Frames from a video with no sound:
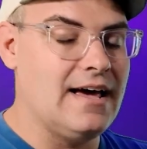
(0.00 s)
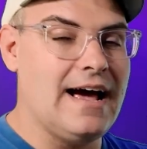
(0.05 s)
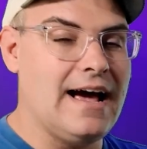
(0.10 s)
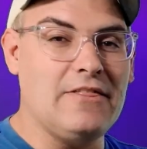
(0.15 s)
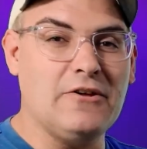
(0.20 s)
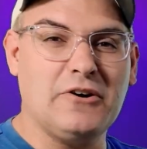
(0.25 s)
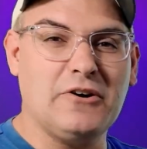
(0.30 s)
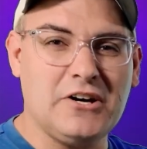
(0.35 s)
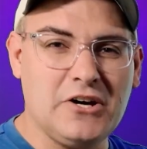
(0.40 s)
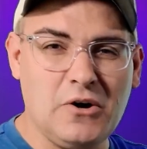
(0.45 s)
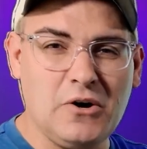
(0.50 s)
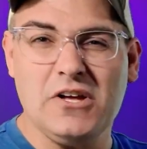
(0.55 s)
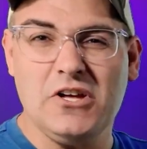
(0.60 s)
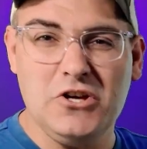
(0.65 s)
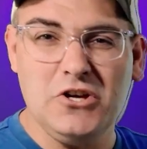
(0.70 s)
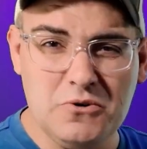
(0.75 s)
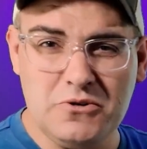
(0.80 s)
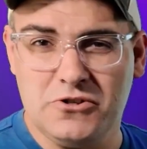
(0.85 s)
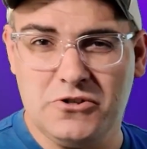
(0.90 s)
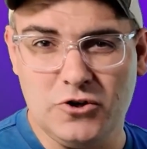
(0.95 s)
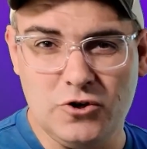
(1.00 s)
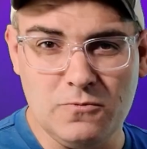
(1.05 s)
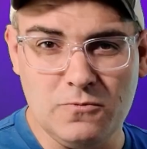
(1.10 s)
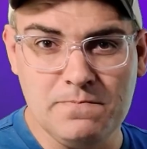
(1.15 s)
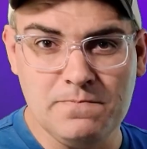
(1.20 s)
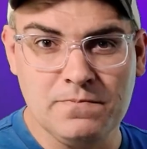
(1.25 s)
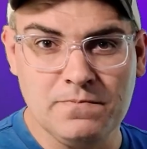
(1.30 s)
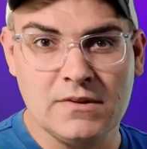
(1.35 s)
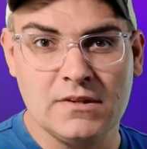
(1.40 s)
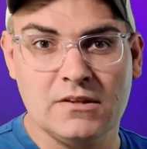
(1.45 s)
And they're gonna go to
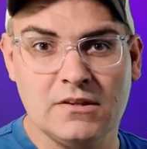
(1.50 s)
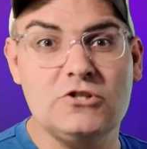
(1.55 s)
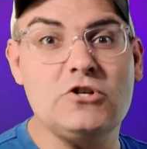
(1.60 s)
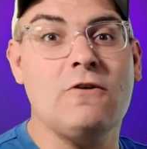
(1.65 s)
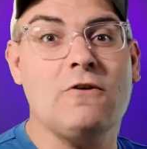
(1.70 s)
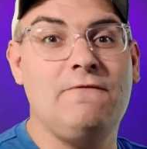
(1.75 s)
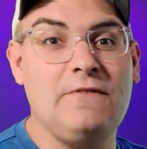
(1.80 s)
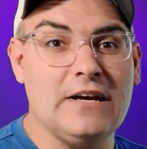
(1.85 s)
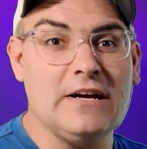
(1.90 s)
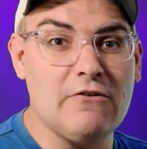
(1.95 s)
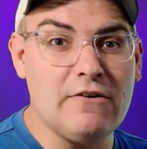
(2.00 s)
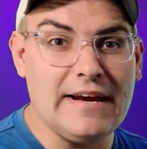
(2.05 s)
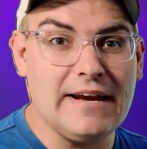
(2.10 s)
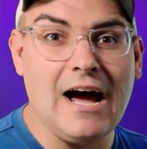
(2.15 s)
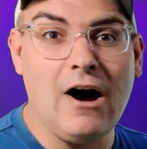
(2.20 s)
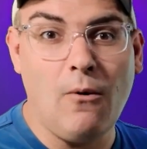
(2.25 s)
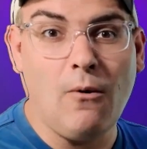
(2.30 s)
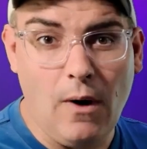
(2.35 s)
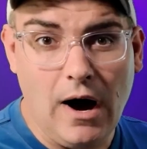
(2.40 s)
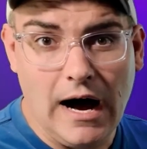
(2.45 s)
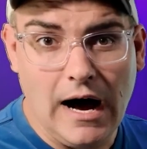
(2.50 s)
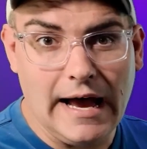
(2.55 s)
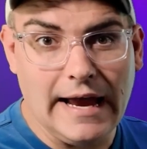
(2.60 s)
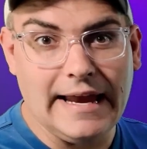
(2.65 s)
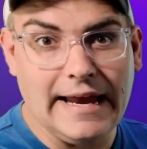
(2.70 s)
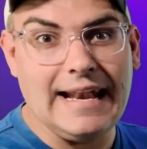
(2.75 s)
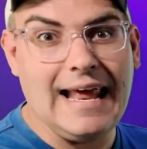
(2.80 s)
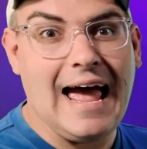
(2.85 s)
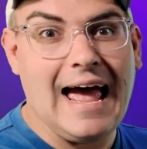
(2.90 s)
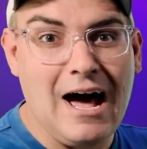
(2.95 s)
YouTube to start figuring out why
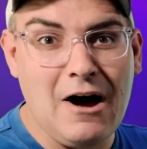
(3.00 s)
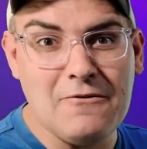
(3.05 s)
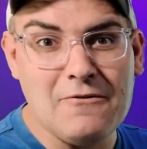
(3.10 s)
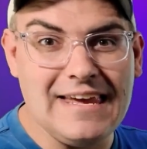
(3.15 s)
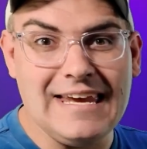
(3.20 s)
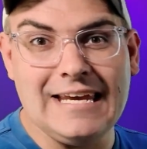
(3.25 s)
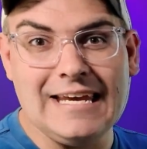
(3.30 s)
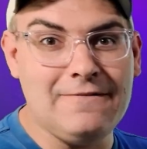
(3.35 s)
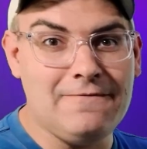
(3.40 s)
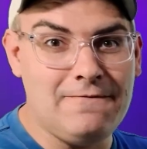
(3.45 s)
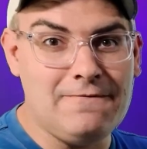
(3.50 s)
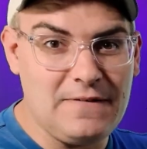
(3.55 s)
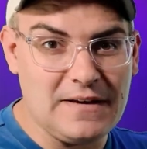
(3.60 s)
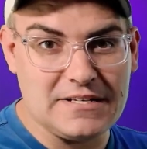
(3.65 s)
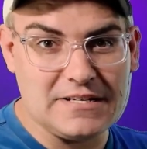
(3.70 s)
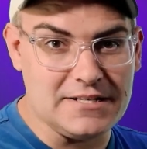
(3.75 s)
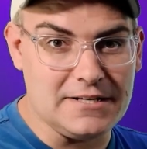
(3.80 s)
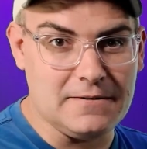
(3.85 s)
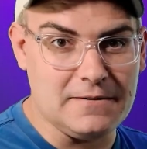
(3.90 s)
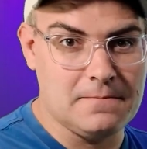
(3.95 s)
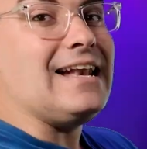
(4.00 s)
and how they can fix it.